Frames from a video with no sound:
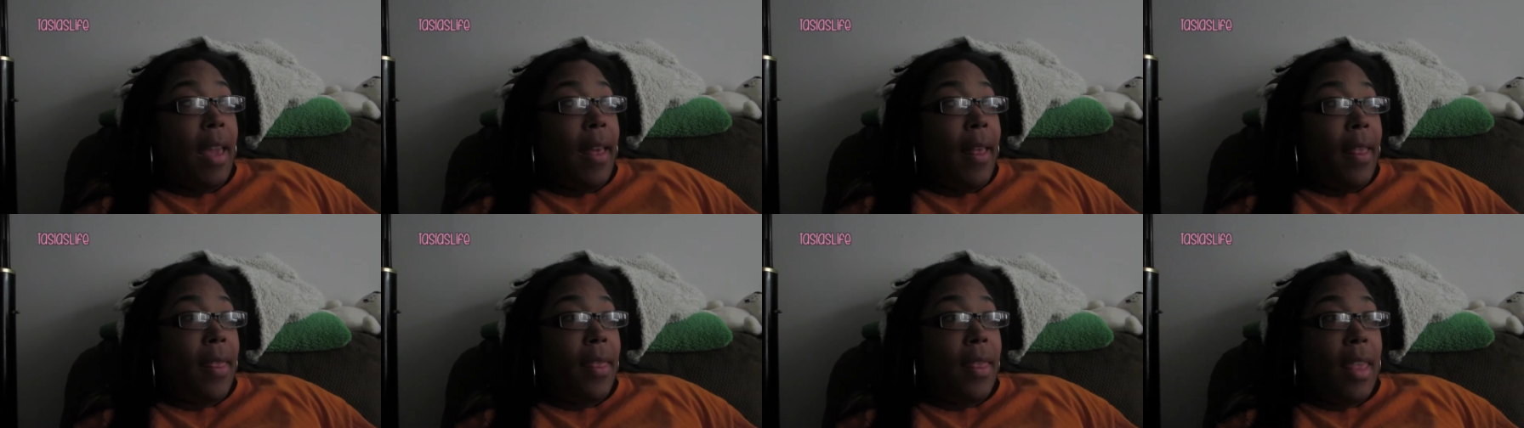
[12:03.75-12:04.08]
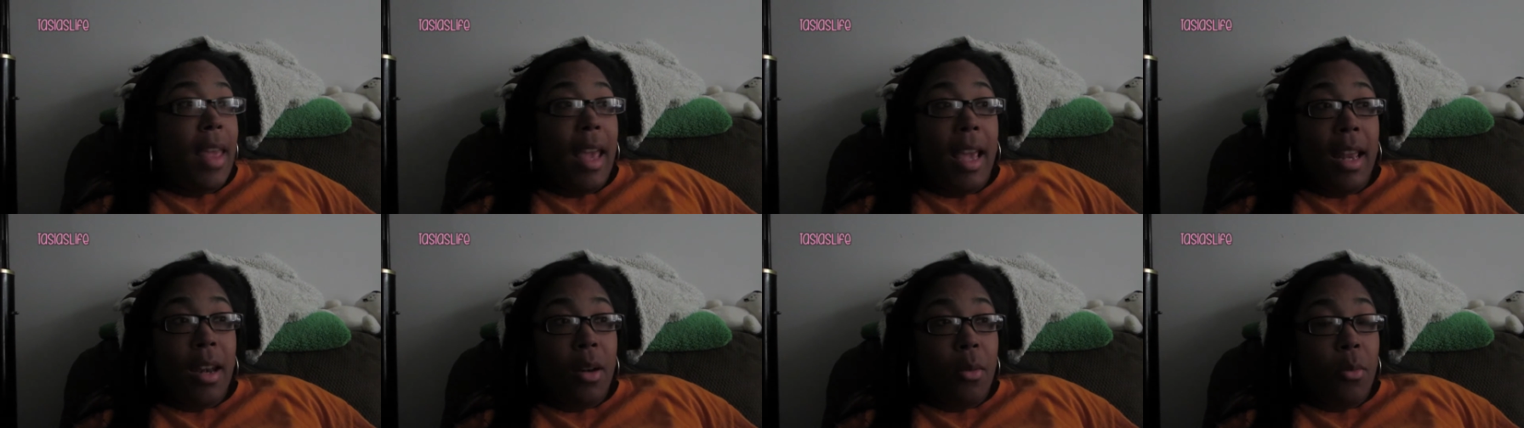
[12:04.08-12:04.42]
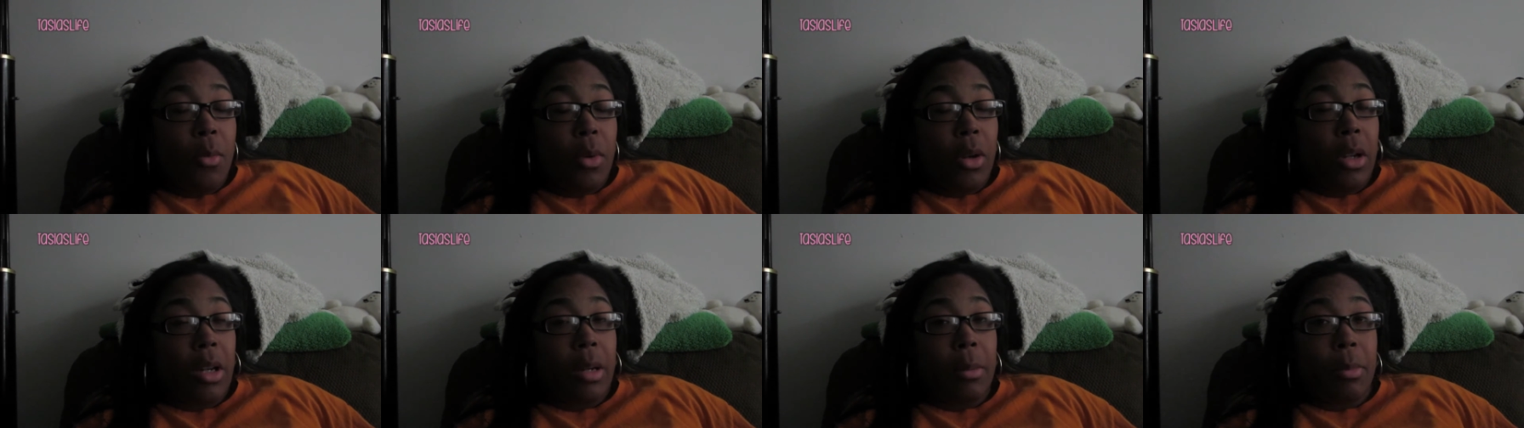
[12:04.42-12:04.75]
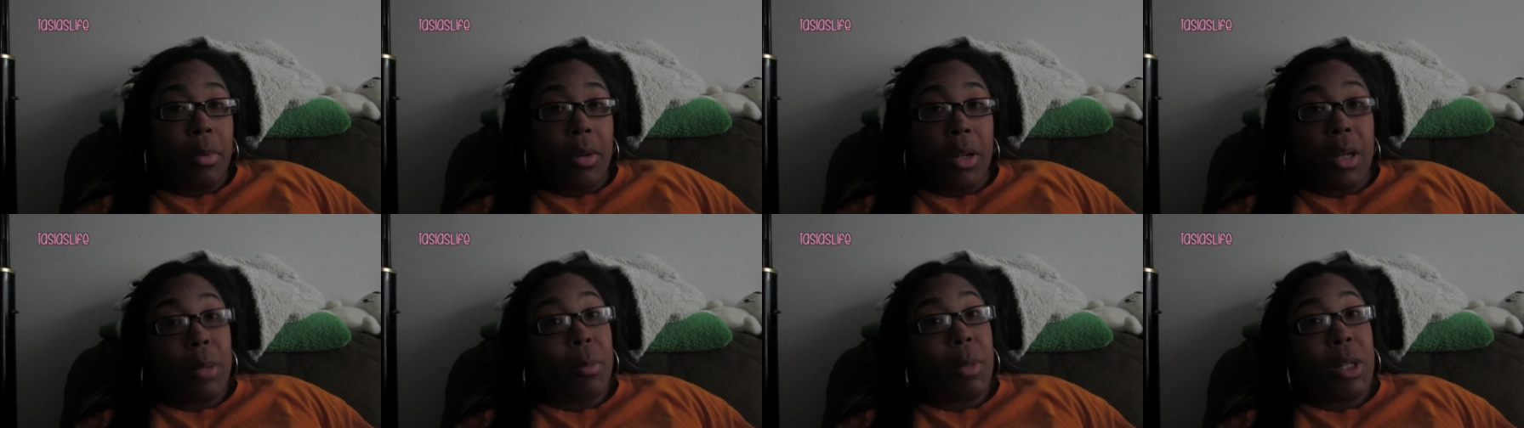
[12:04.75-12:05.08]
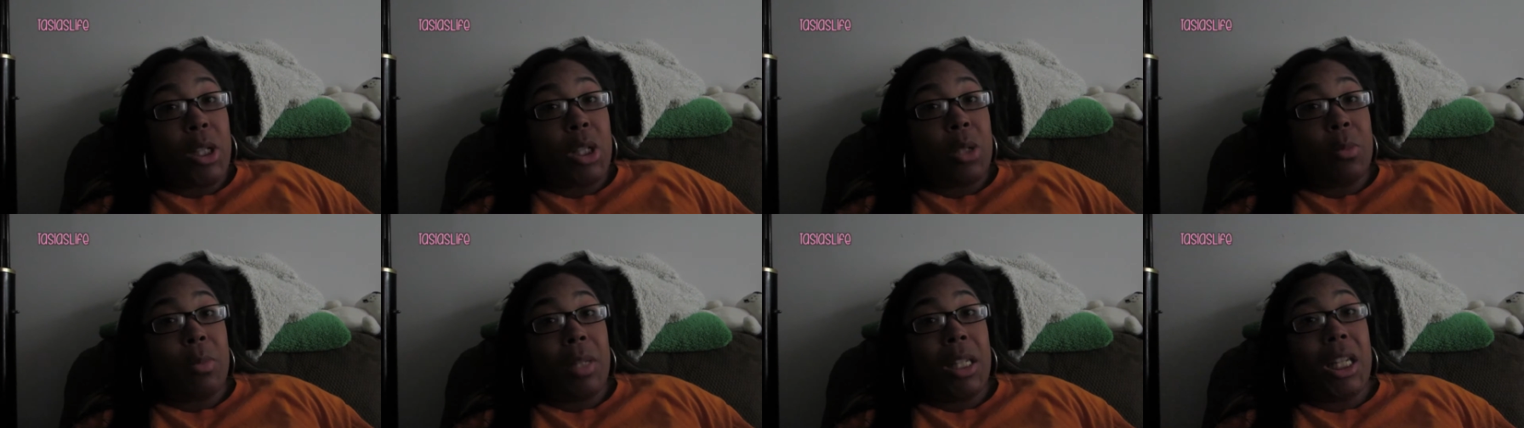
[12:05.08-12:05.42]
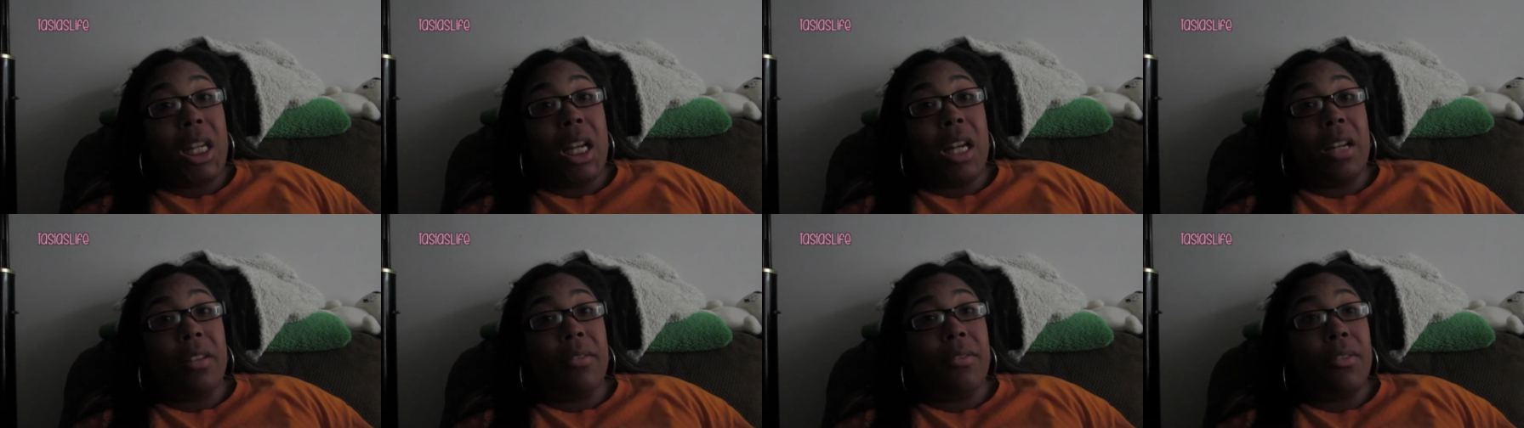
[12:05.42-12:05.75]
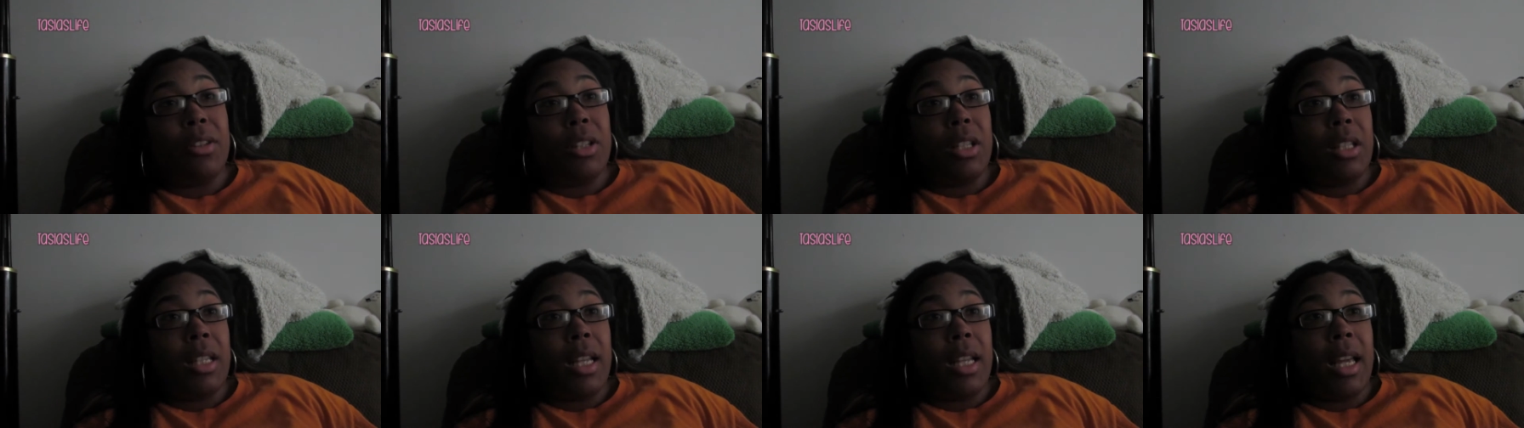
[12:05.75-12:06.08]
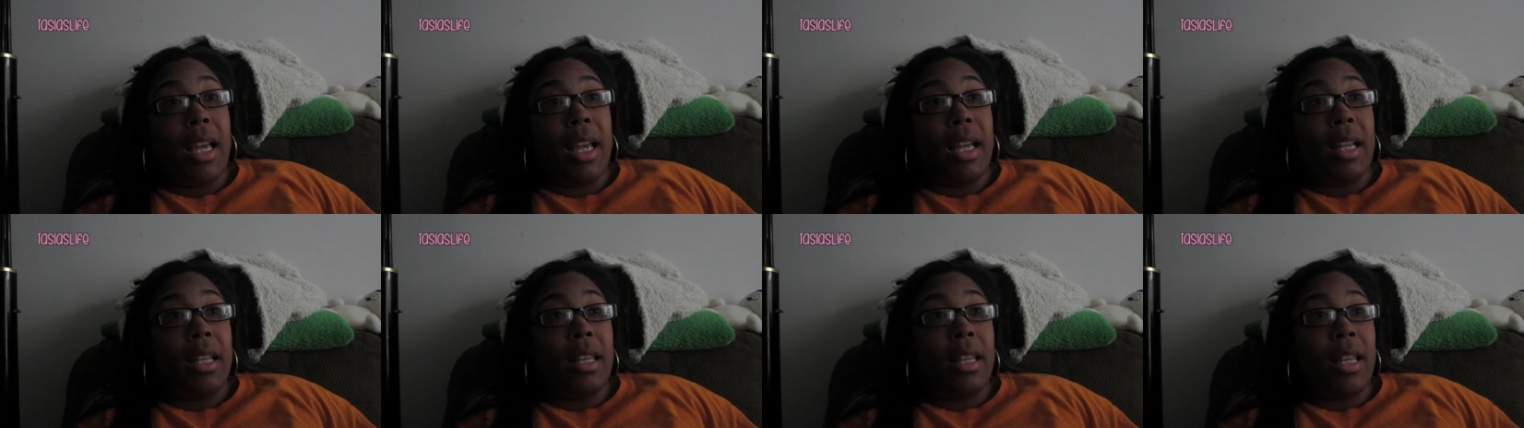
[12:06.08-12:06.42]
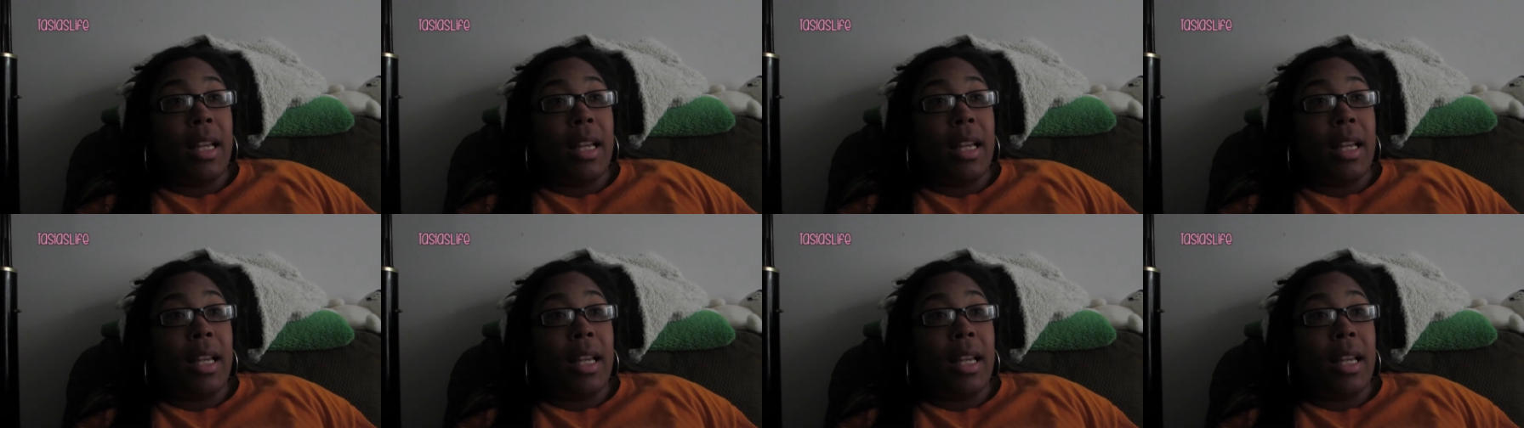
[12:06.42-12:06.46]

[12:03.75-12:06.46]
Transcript: And then we're going to pretty much be done for the day.